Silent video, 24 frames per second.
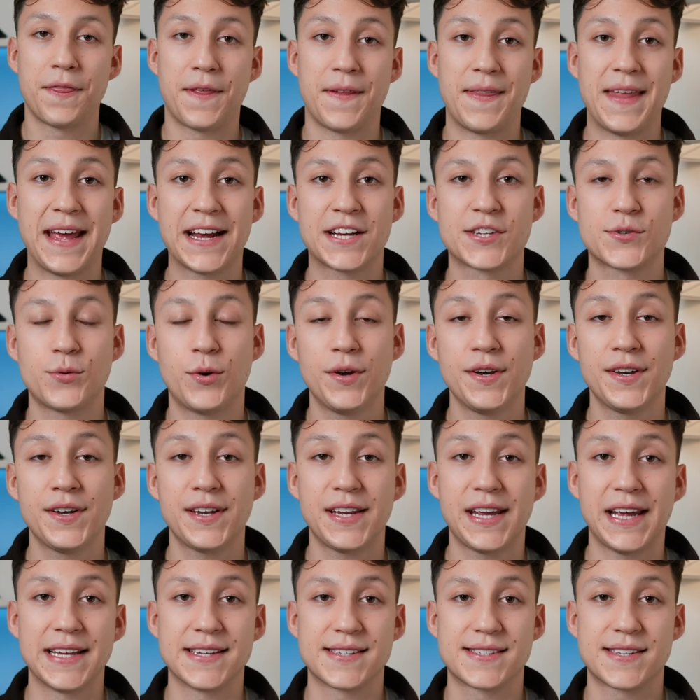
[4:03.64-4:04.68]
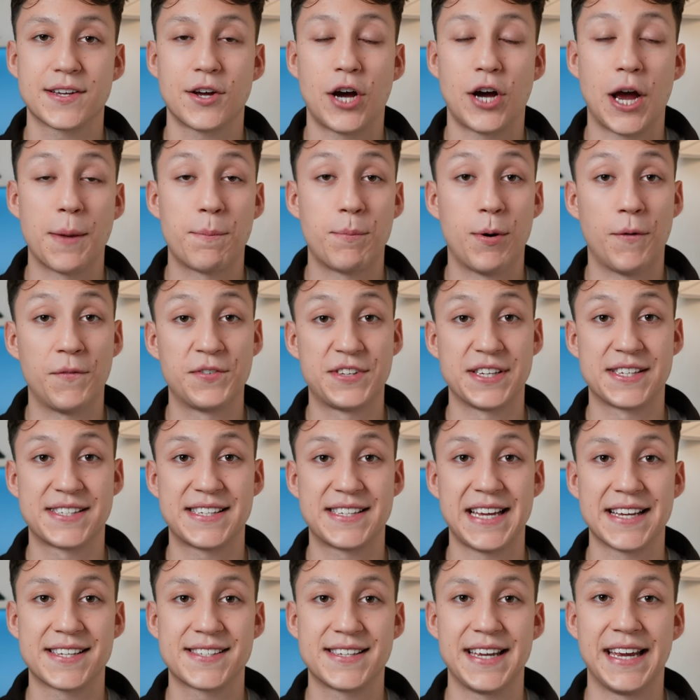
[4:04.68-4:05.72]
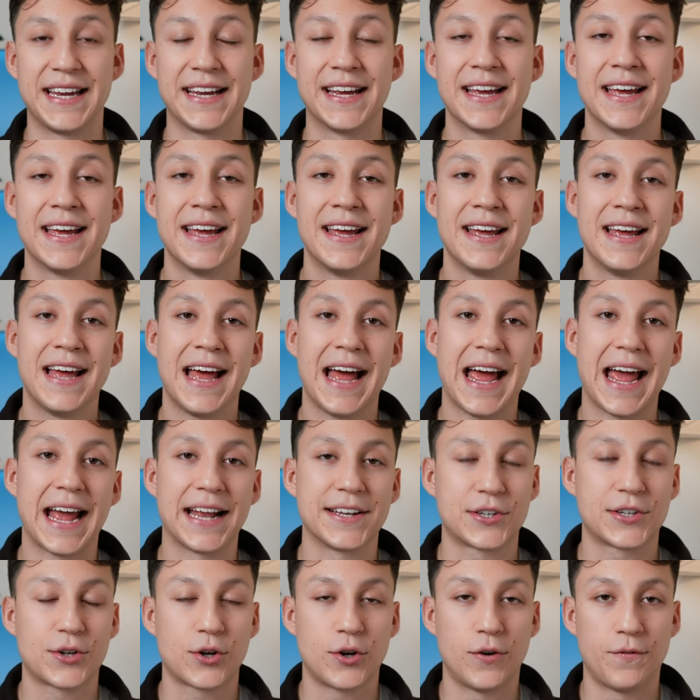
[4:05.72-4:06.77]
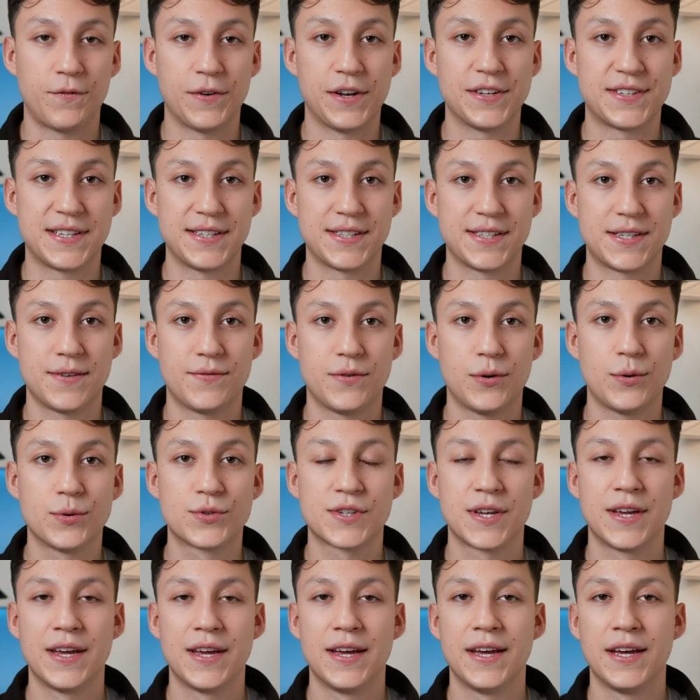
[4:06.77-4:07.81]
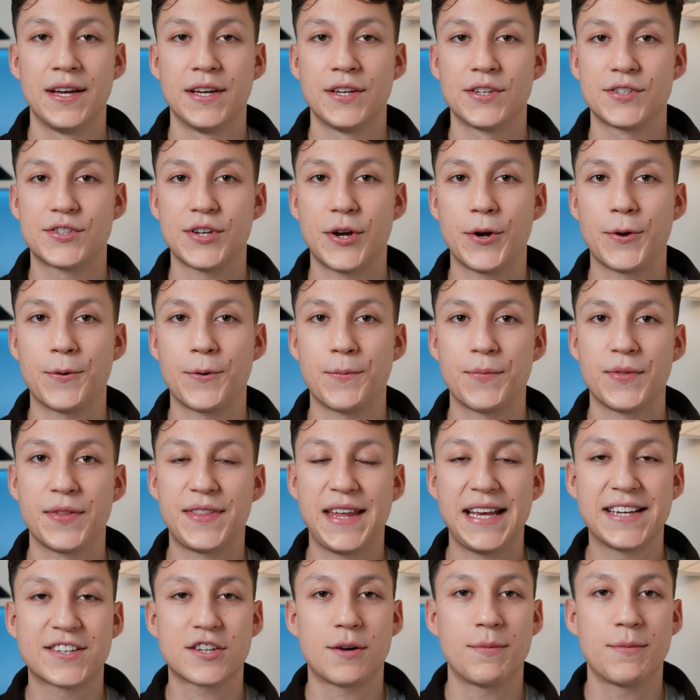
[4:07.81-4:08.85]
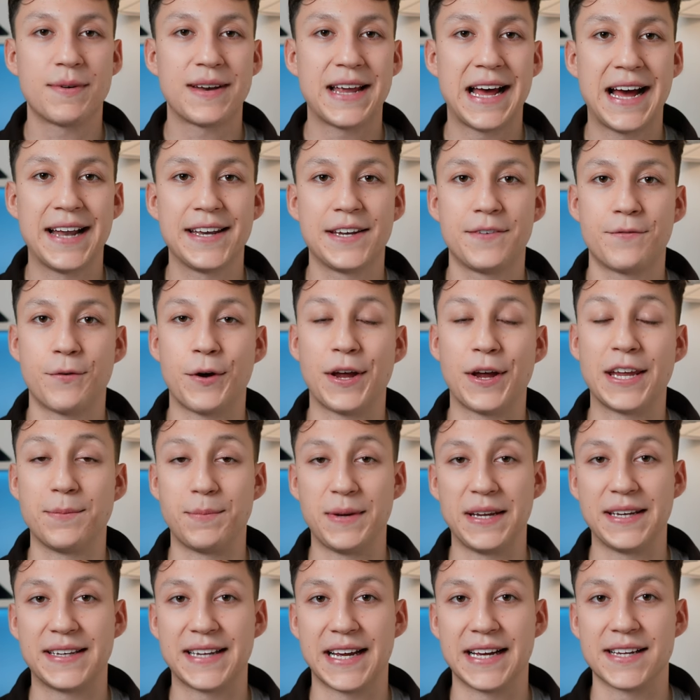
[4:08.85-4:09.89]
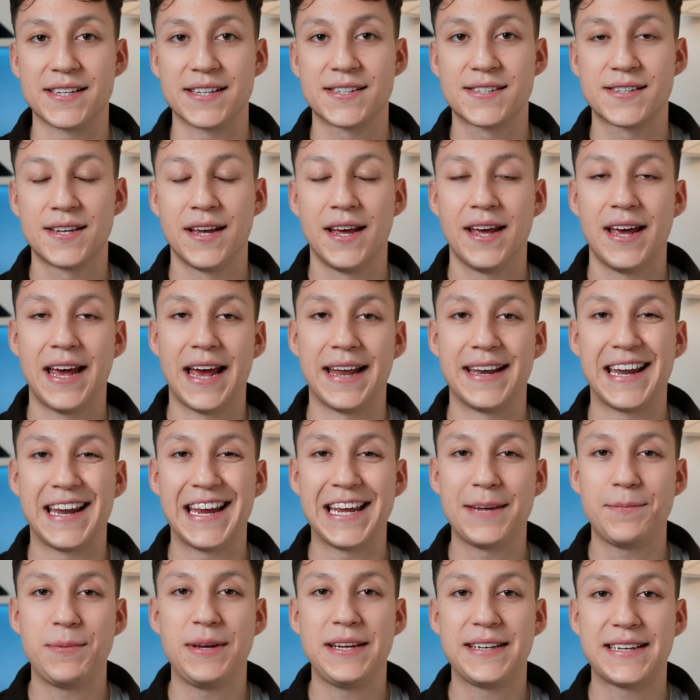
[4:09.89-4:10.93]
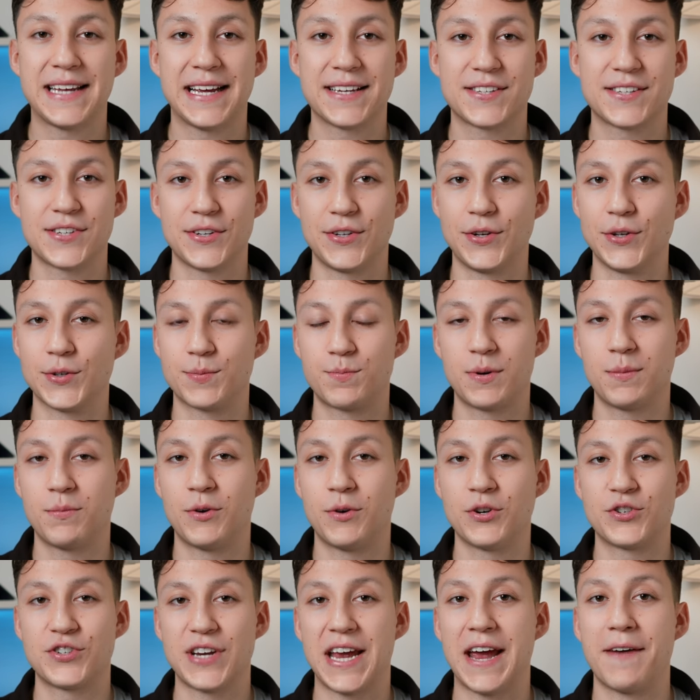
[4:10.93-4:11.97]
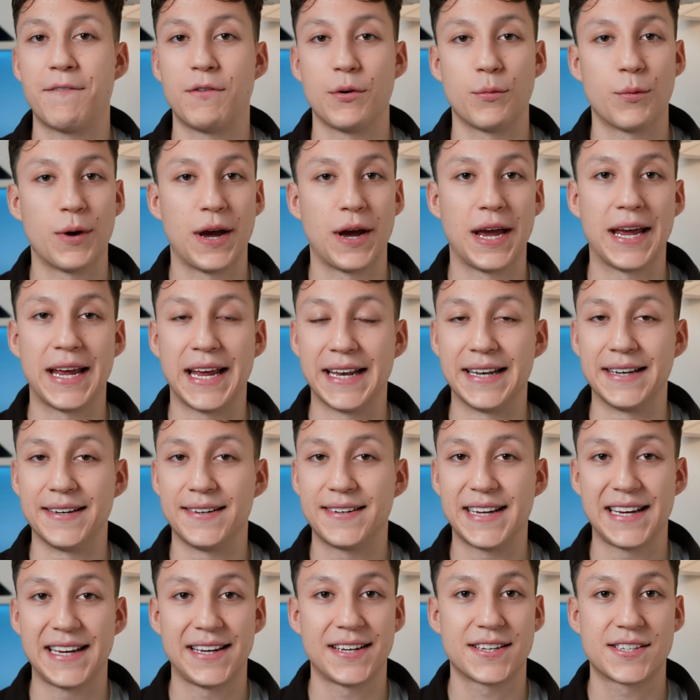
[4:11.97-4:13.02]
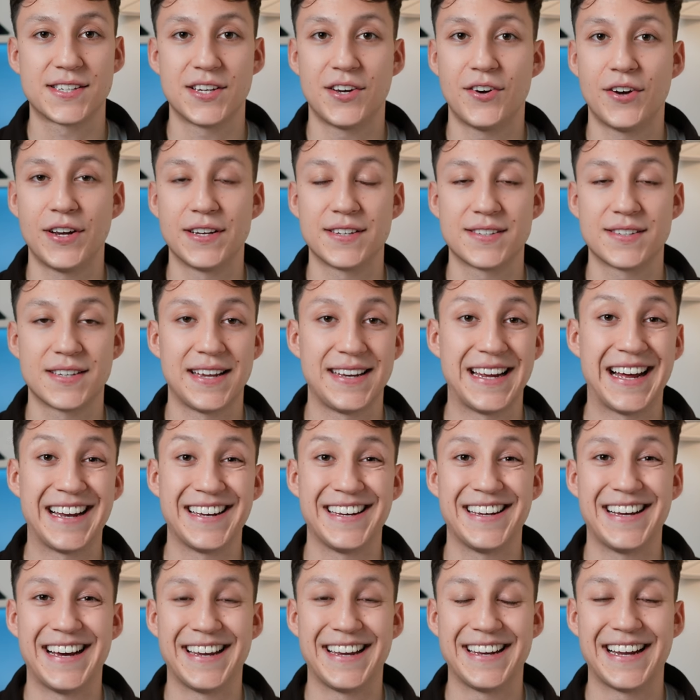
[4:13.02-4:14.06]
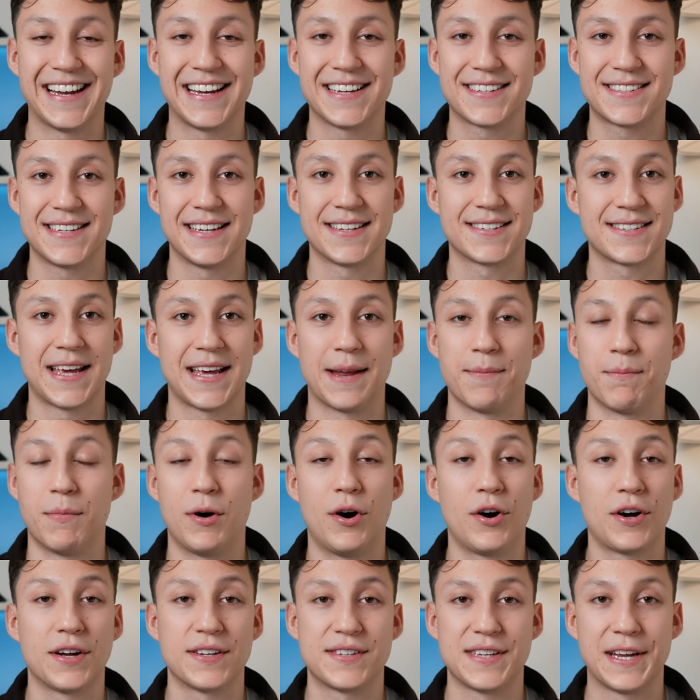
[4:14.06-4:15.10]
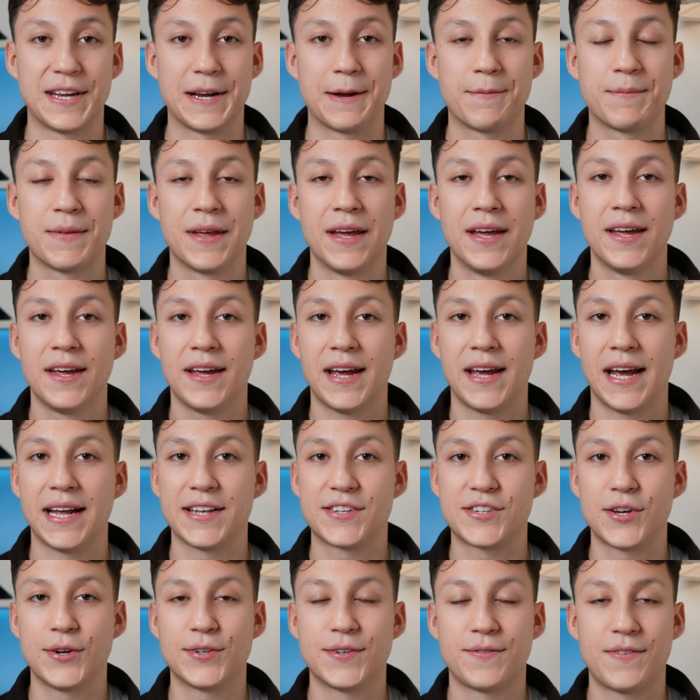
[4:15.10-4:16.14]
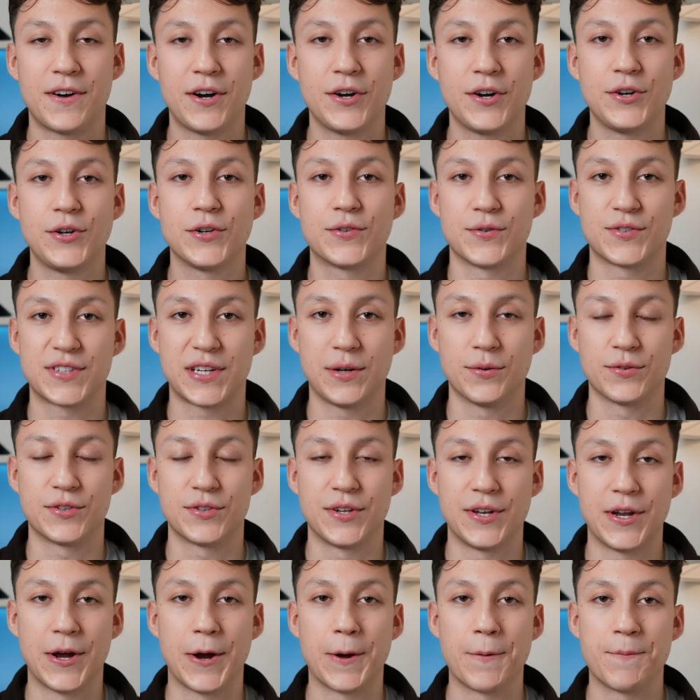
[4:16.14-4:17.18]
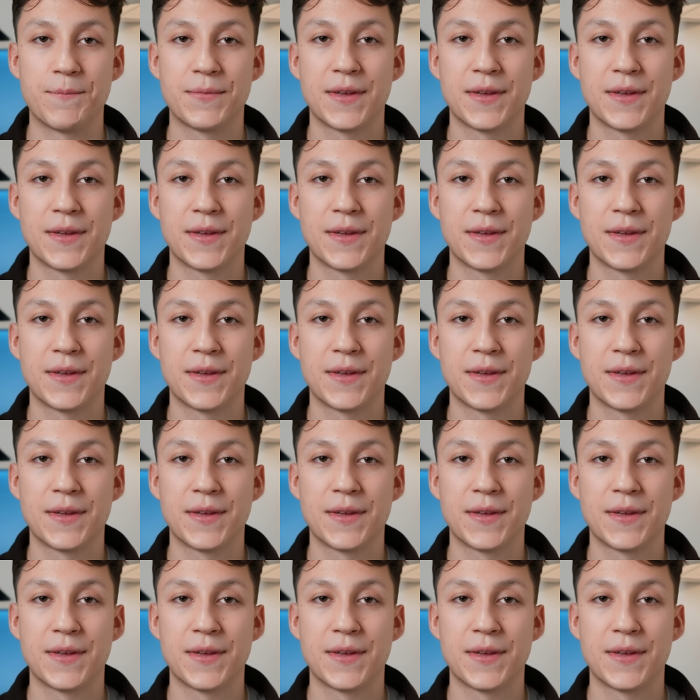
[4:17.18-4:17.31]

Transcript: The next one is hypothesis testing and confidence intervals. So these come in handy for A/B tests. And A/B tests are used pretty much everywhere in data science and analysis and marketing. And so it's a very useful skill to know.